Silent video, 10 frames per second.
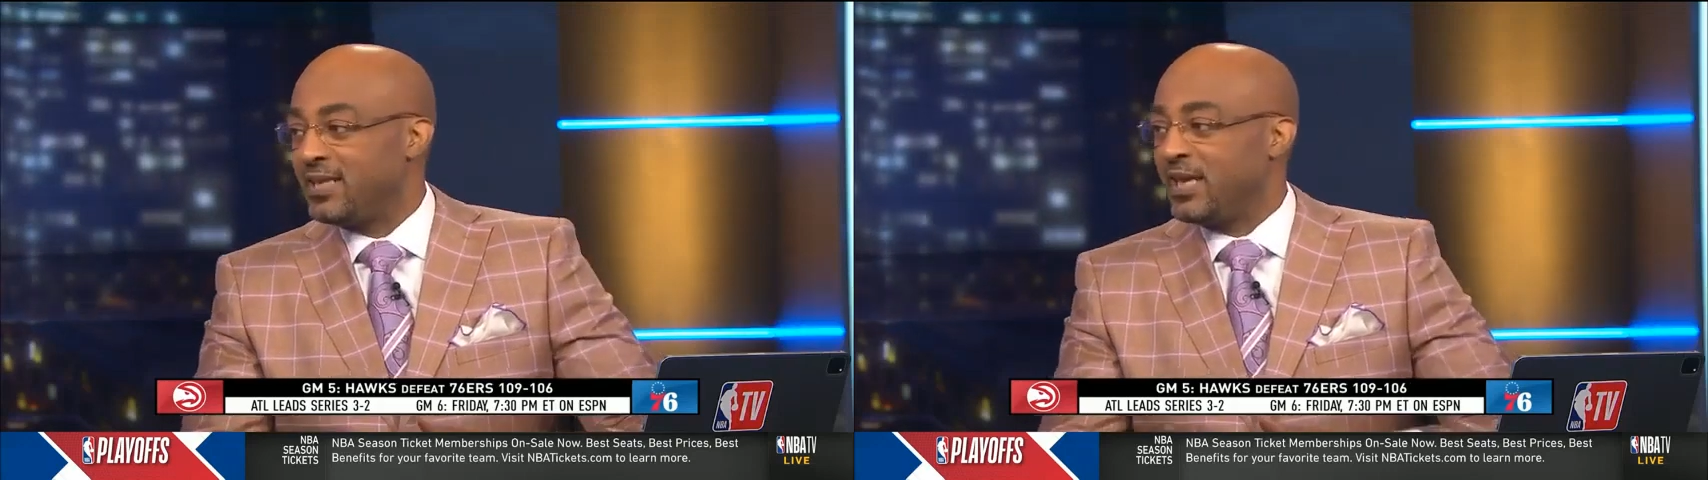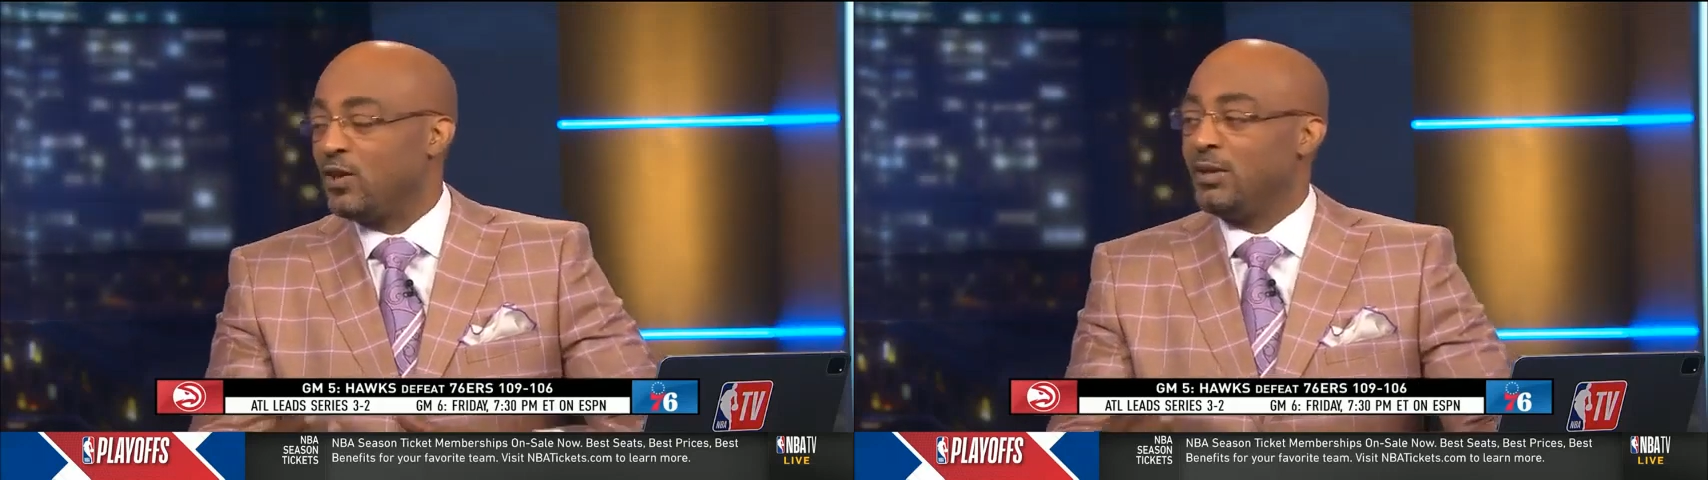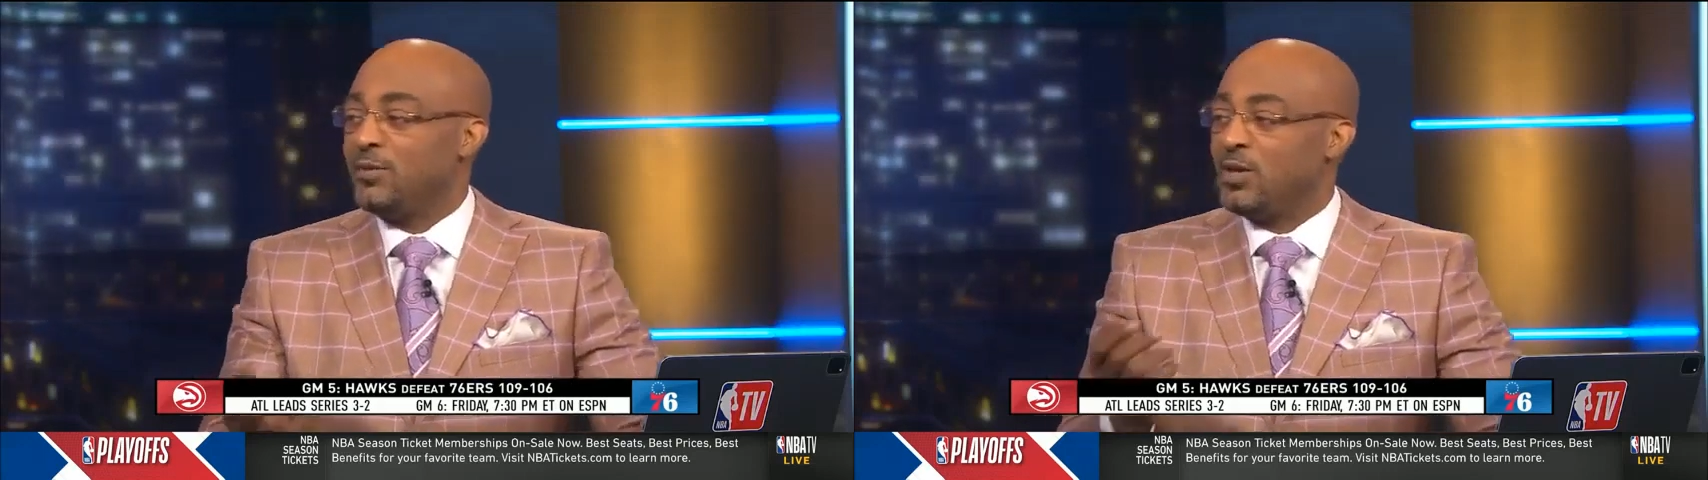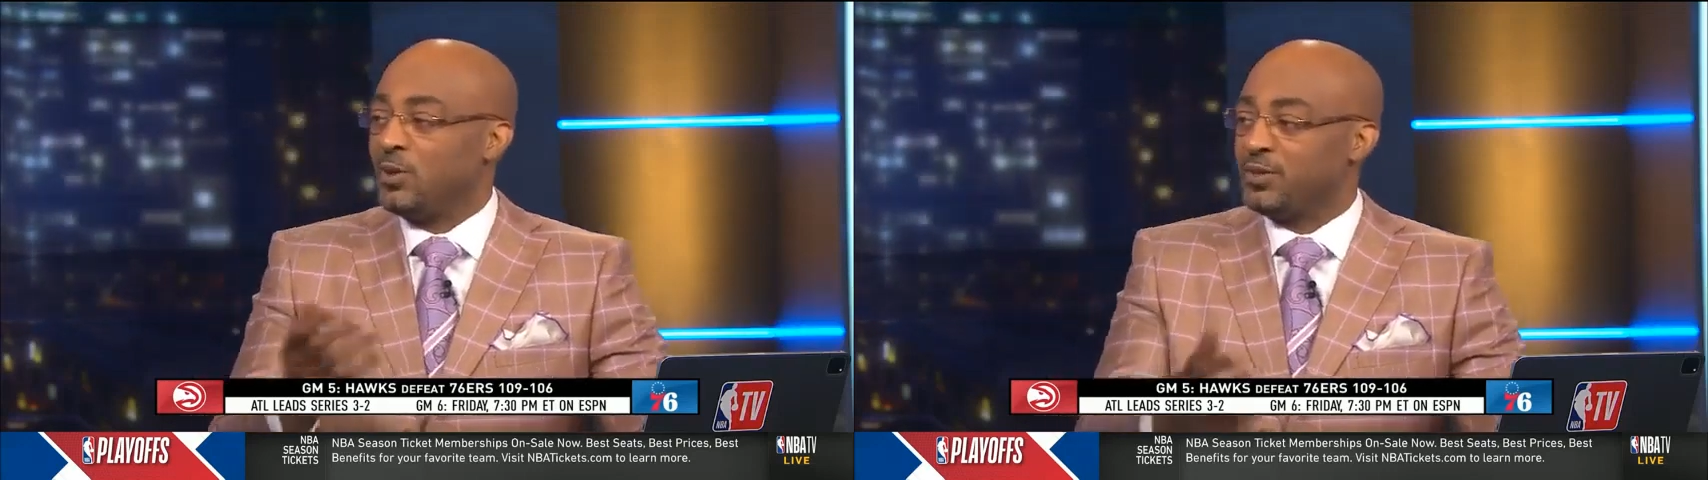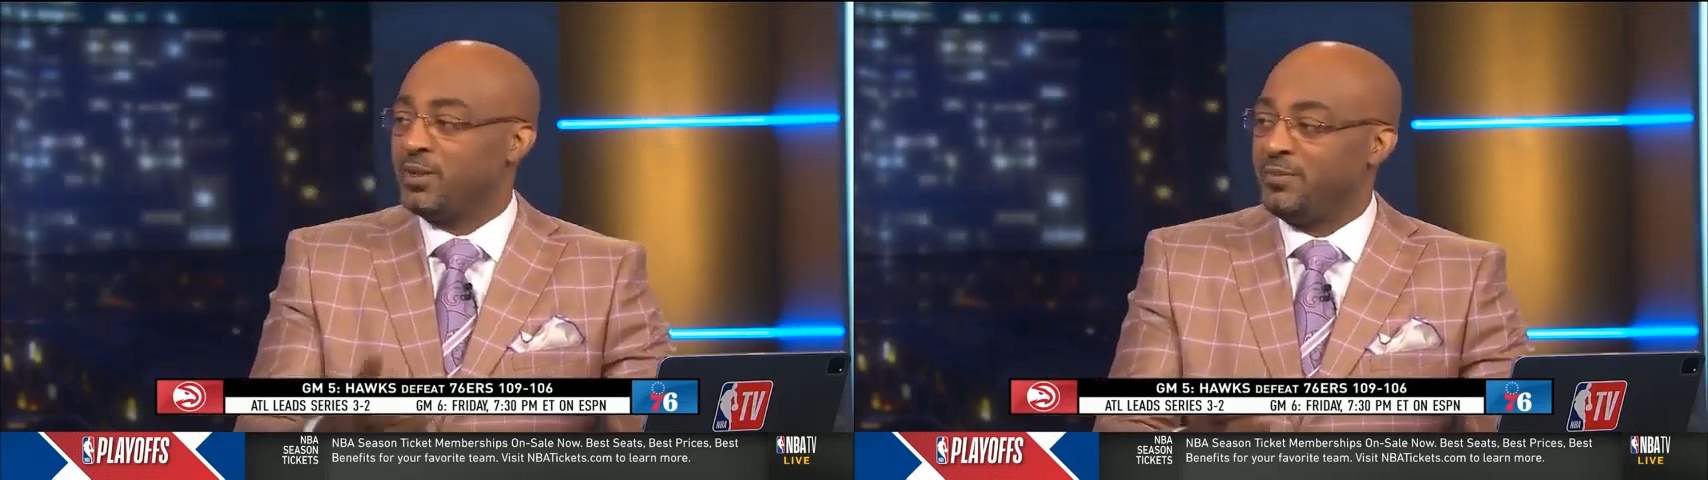or maybe you go to
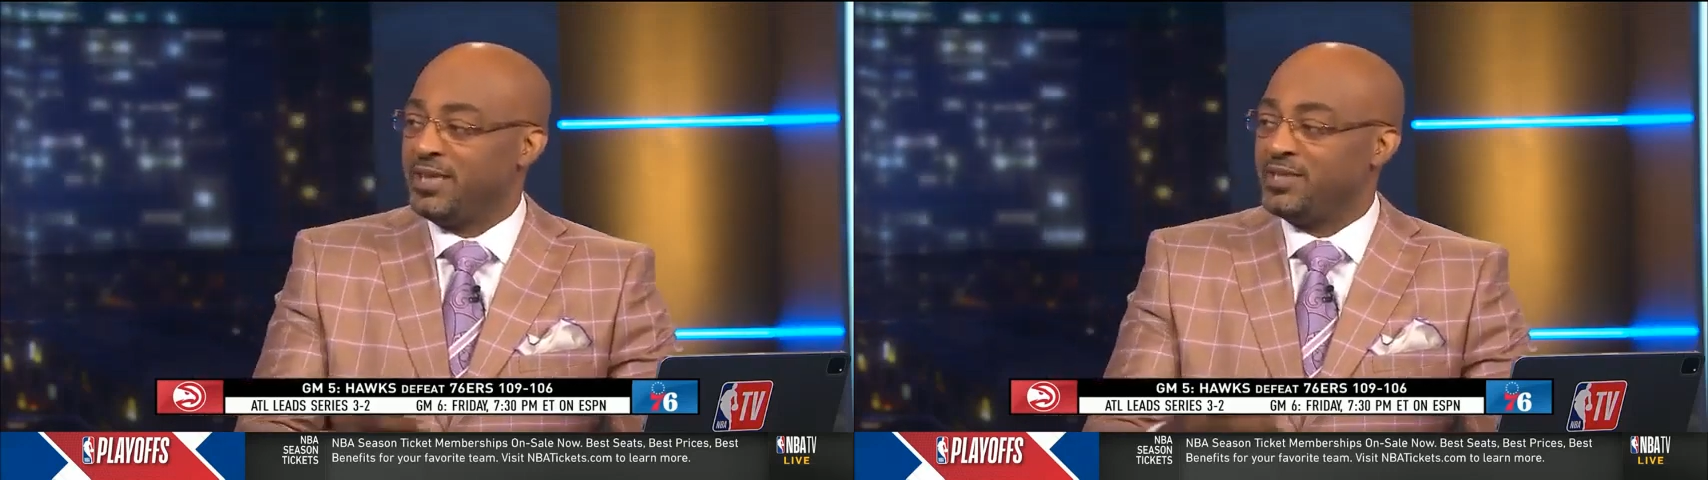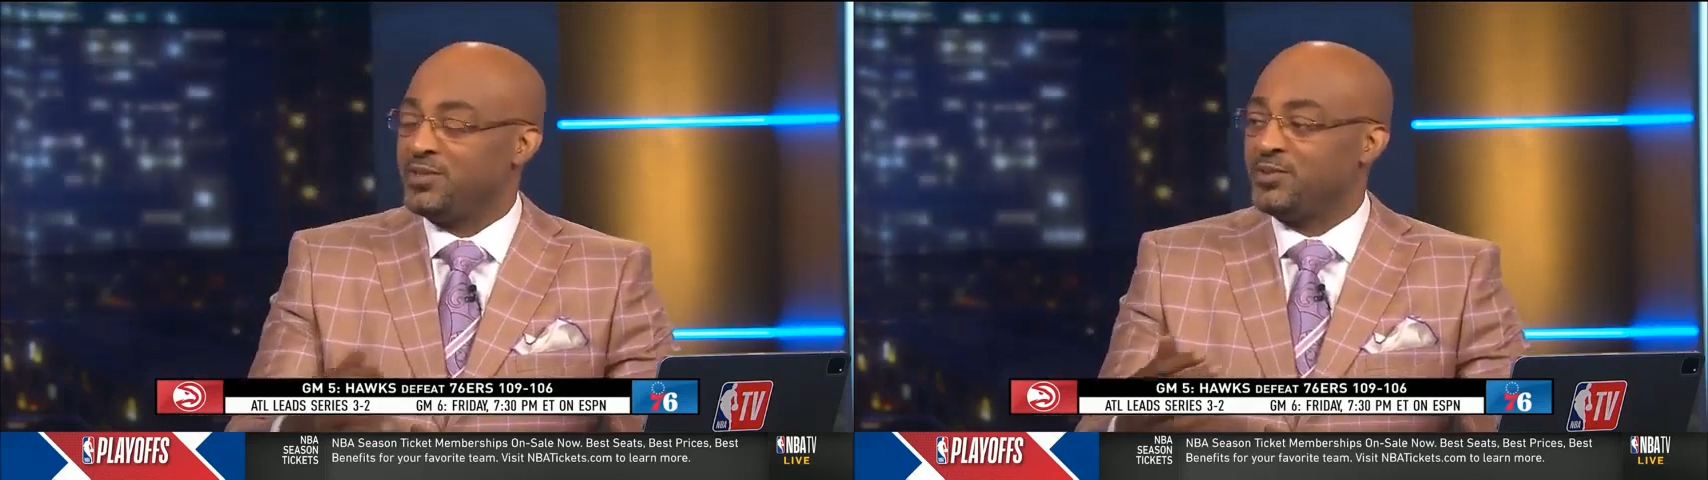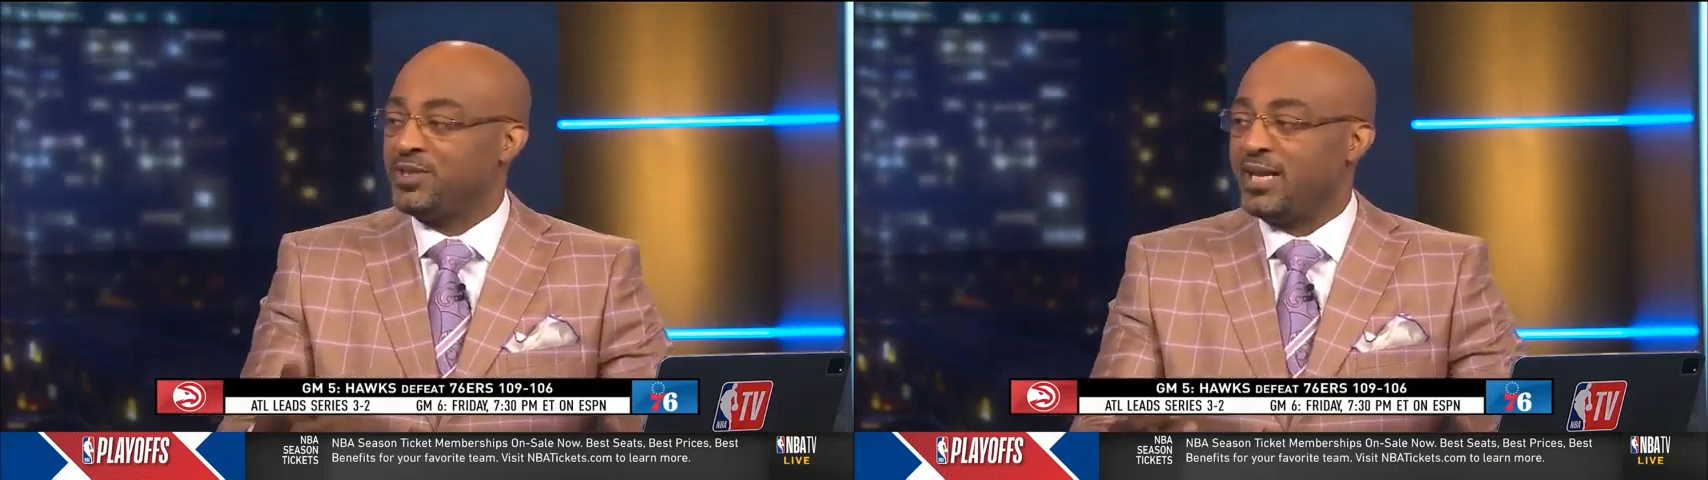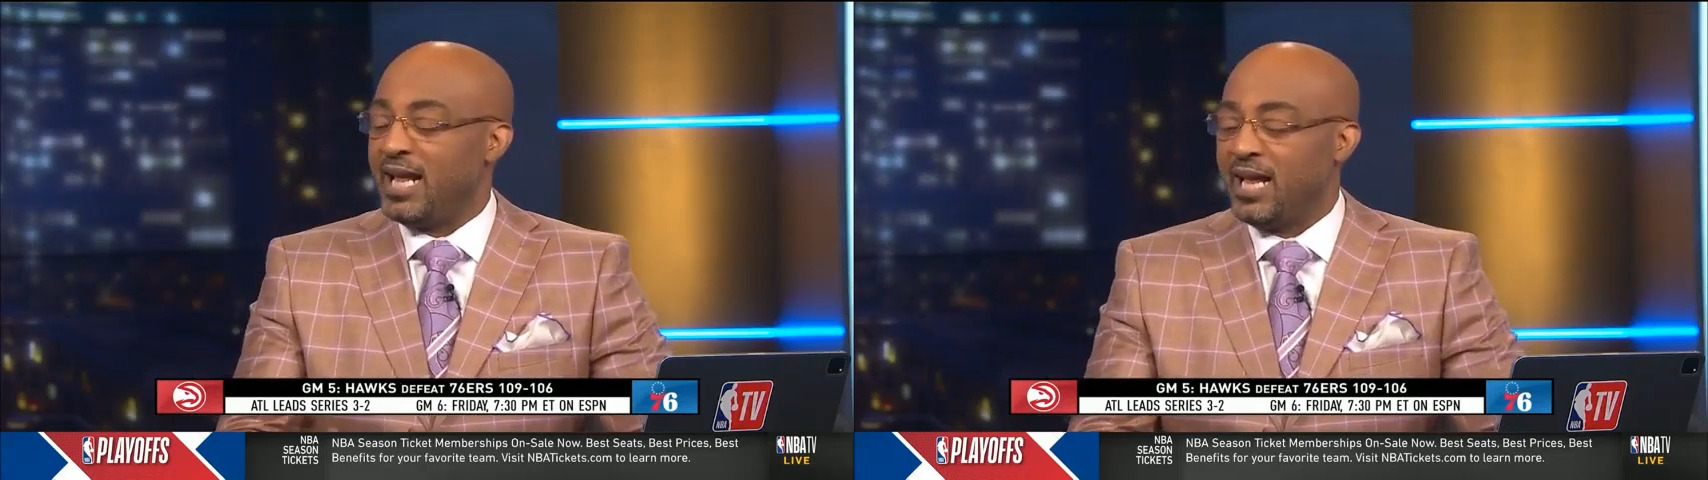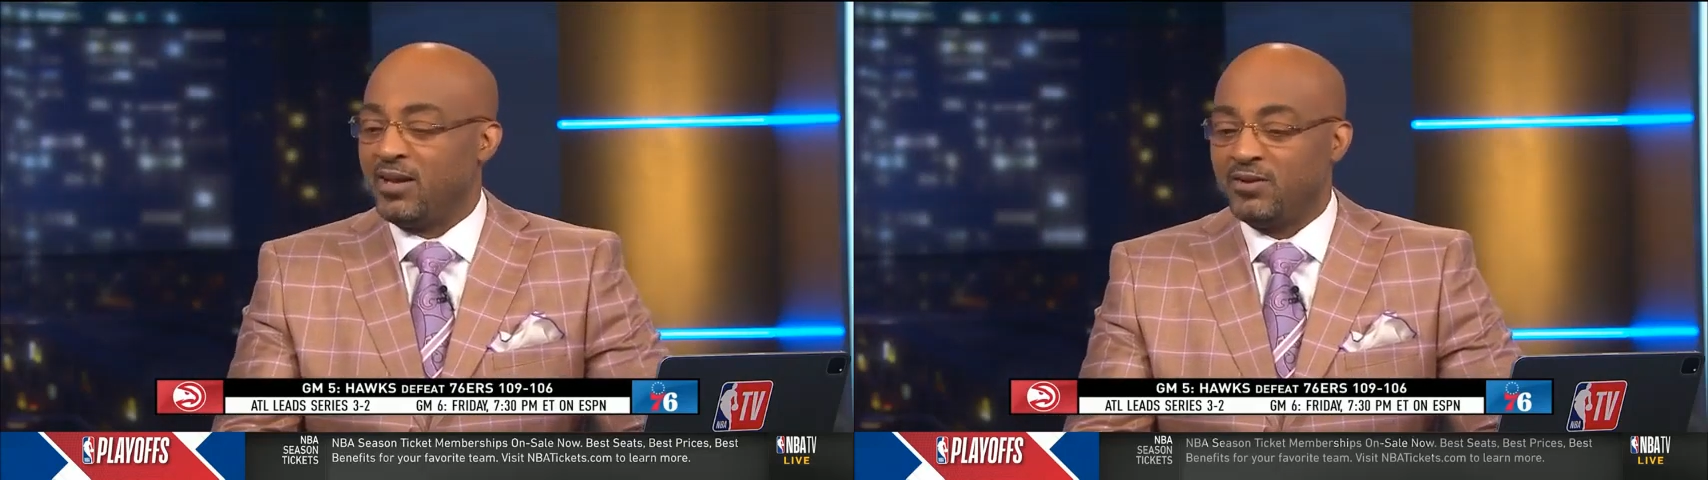the bench and you sit
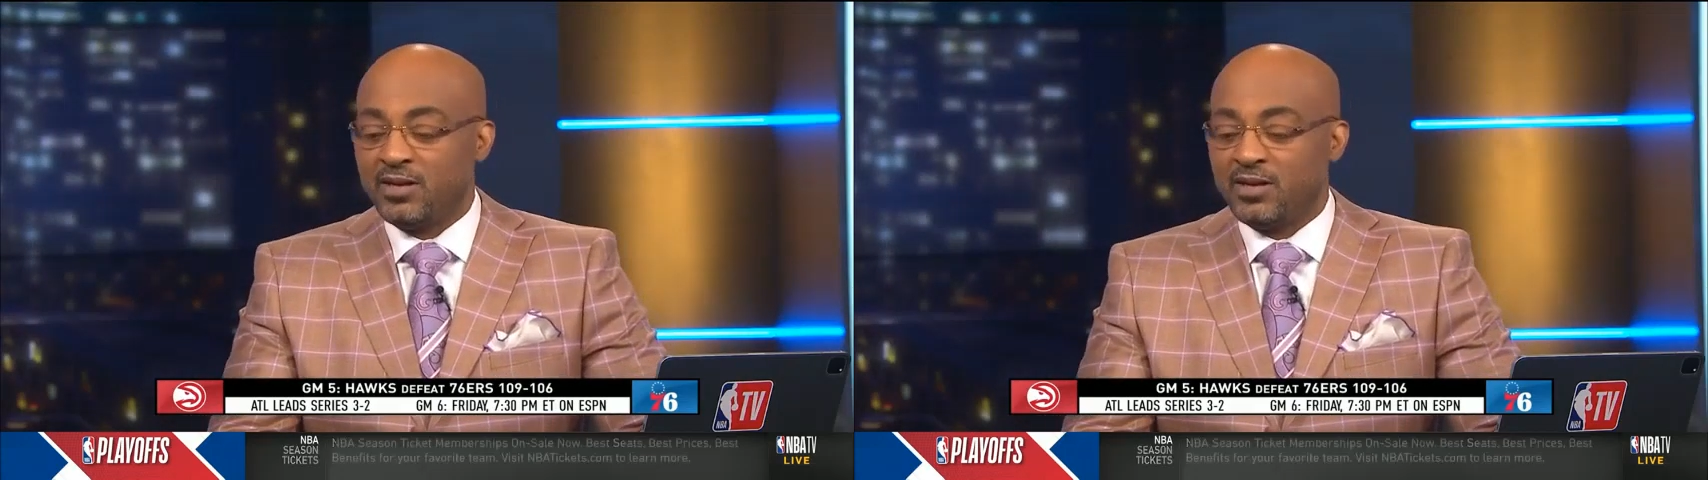down